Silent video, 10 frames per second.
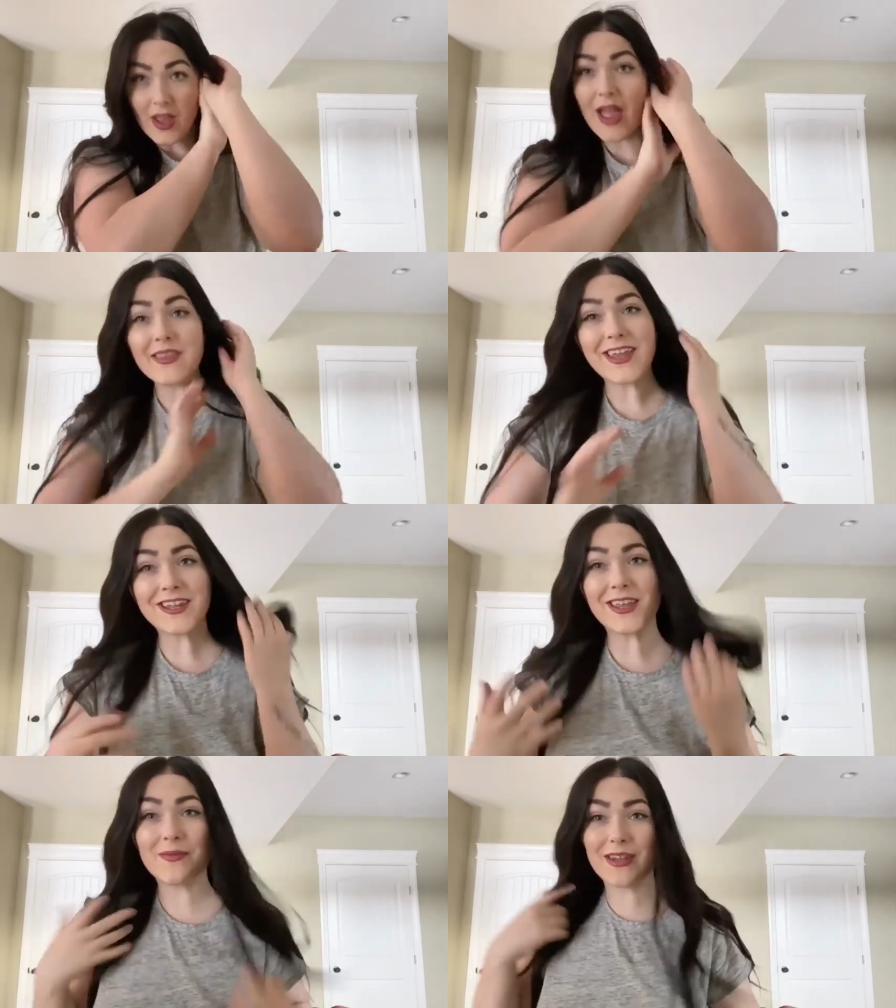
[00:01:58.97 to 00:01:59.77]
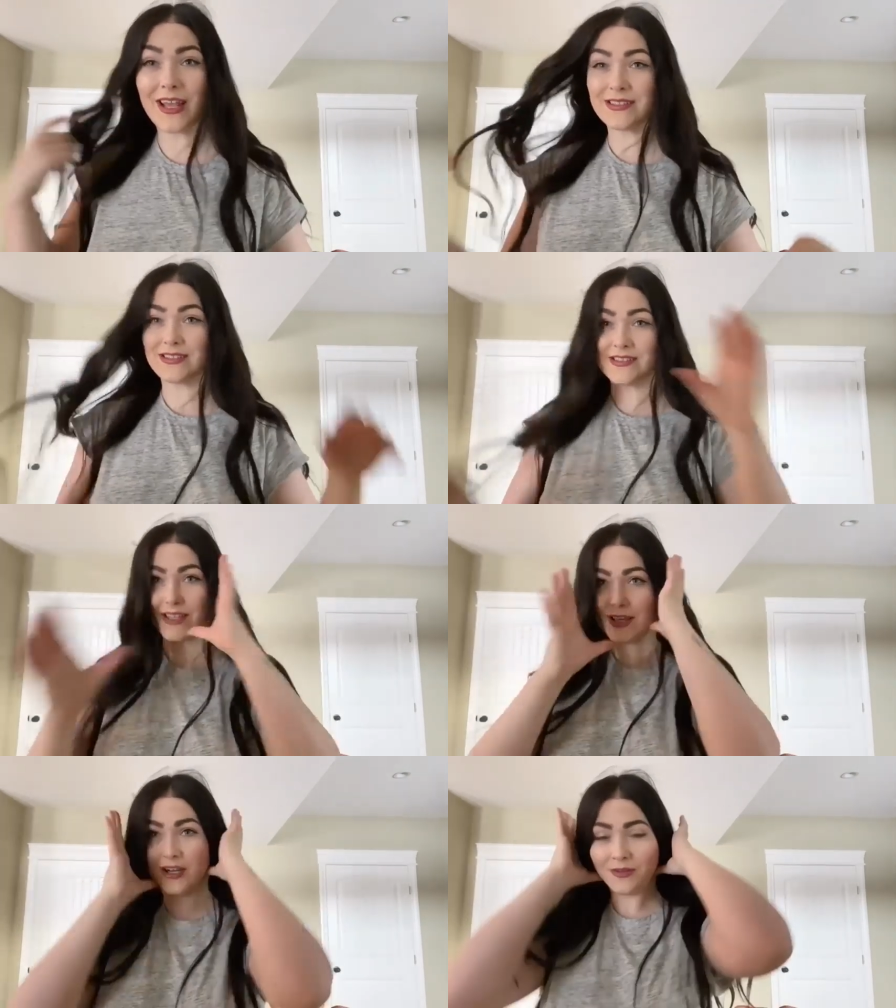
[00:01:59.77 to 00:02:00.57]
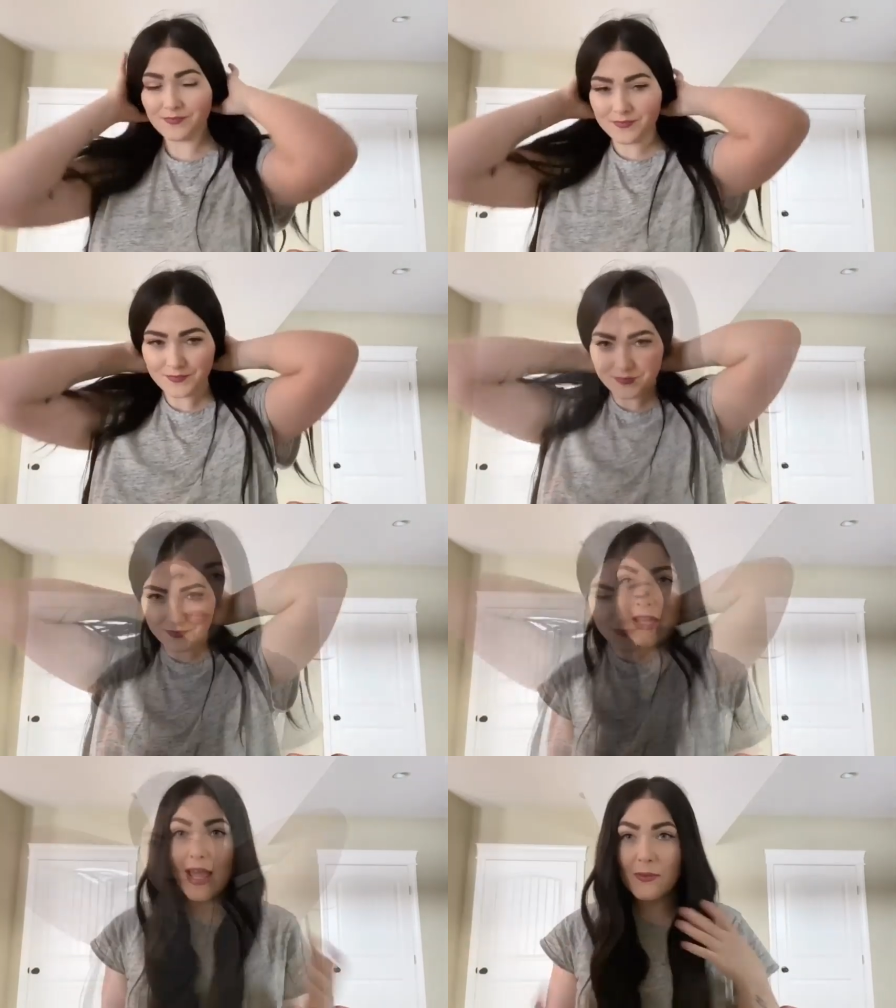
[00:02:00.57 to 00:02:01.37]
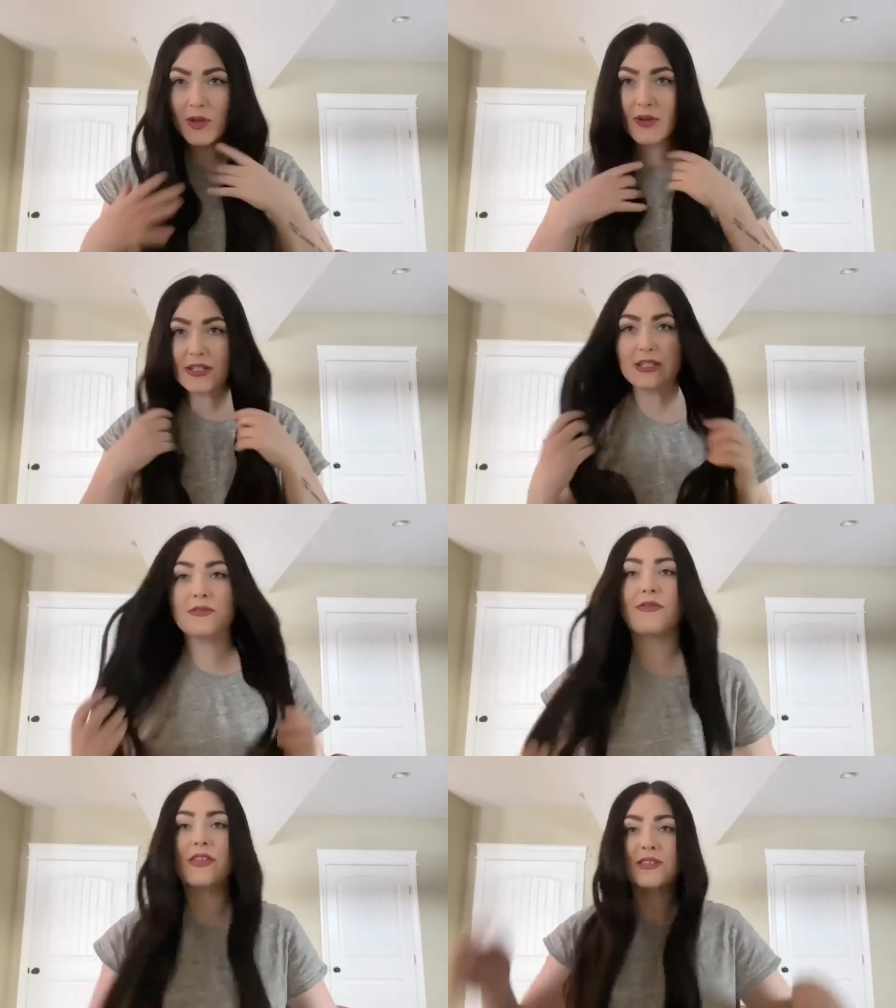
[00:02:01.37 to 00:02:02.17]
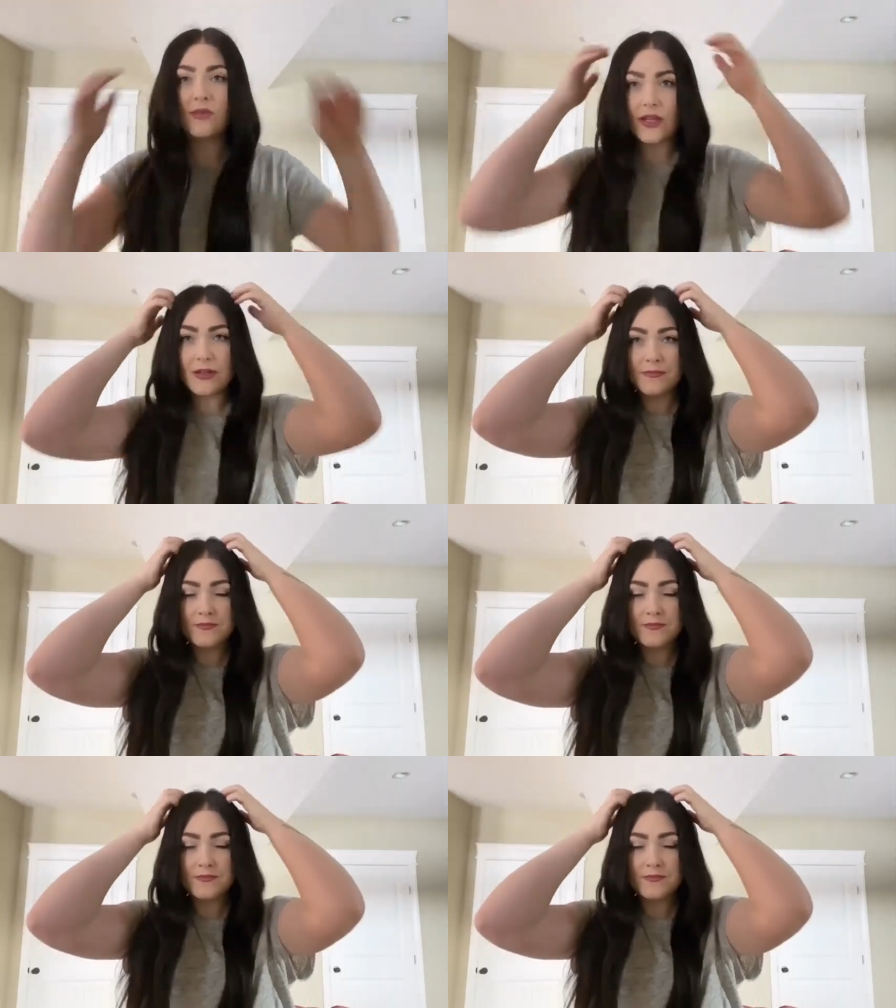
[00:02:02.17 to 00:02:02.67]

And that'll keep it nice and secure. What I am going to do with this one,